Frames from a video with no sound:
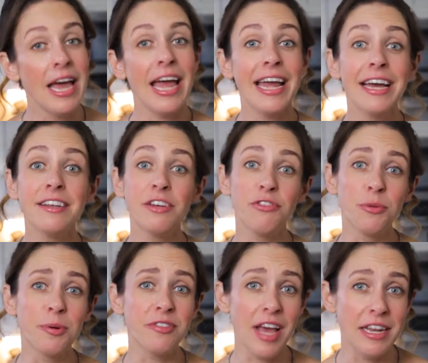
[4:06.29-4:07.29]
And if you're
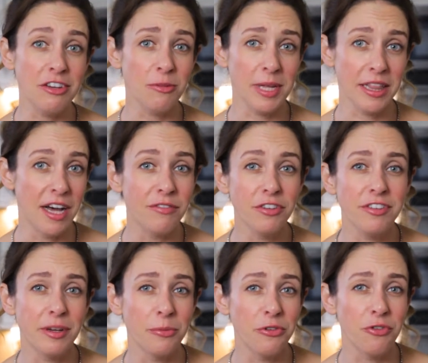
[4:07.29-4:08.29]
pretending to be in love with
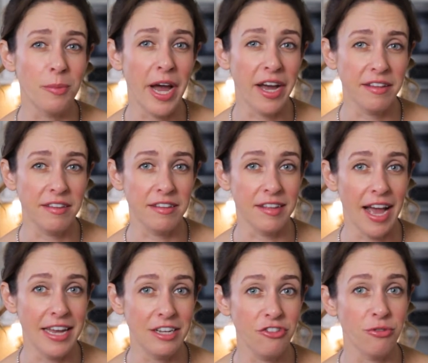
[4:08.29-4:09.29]
someone from high
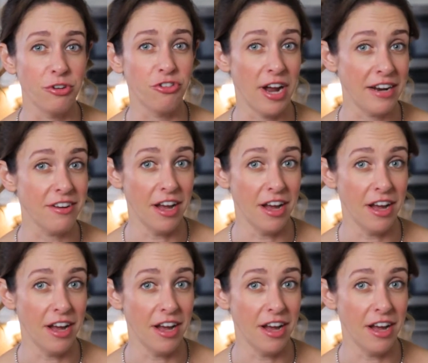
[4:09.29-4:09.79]
society to attract